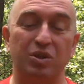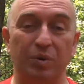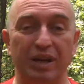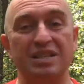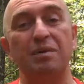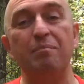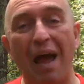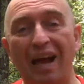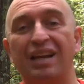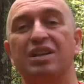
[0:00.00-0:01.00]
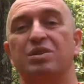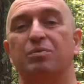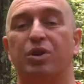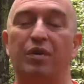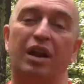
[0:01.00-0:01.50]
So it is a
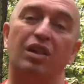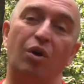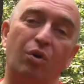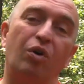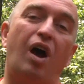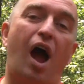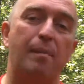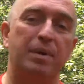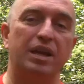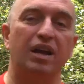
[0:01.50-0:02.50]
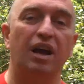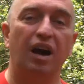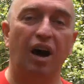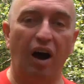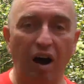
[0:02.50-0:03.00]
mechanism to create a local copy
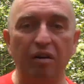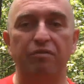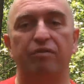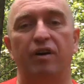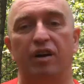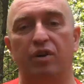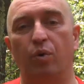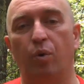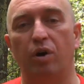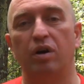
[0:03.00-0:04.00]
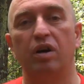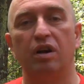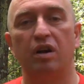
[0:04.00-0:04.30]
of your